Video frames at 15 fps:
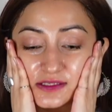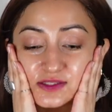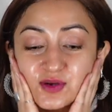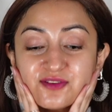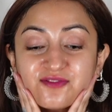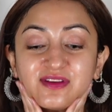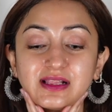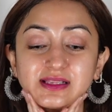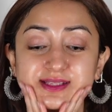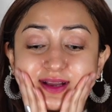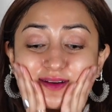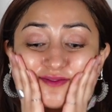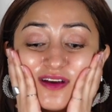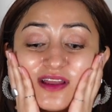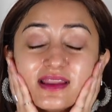So it feels
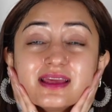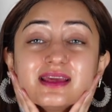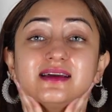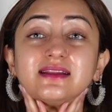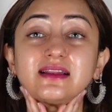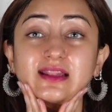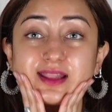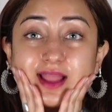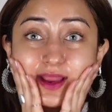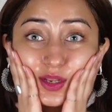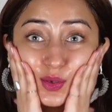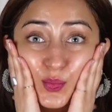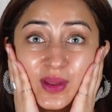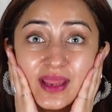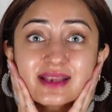like a very
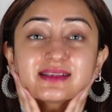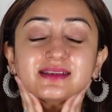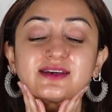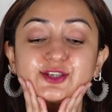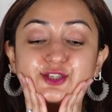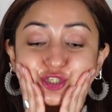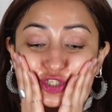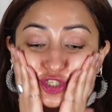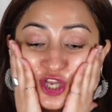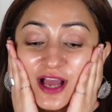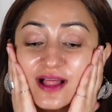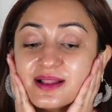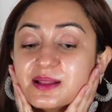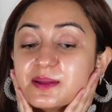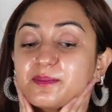lightweight
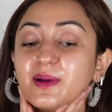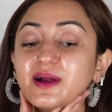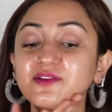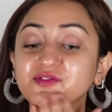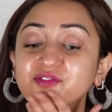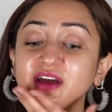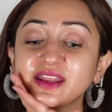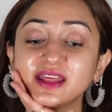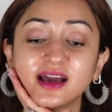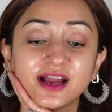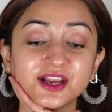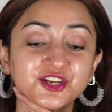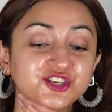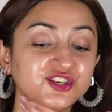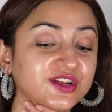gel but very
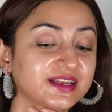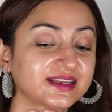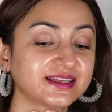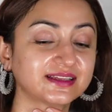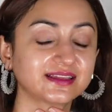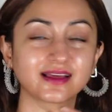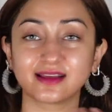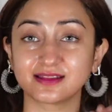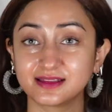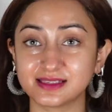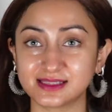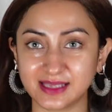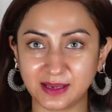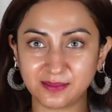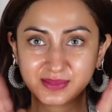hydrating at the
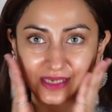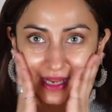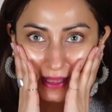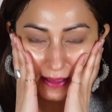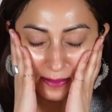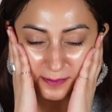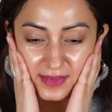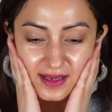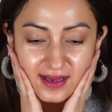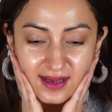same time.